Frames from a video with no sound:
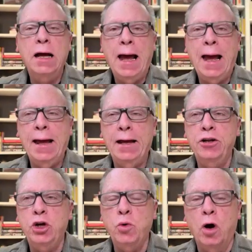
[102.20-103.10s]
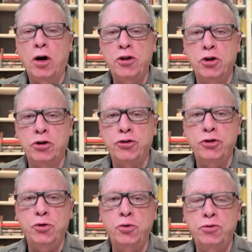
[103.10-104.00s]
And who are your
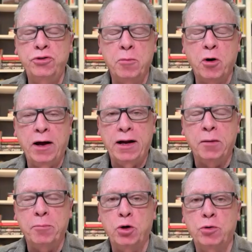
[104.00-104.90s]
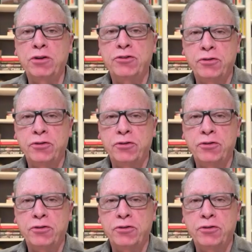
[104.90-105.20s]
two Democratic opponents?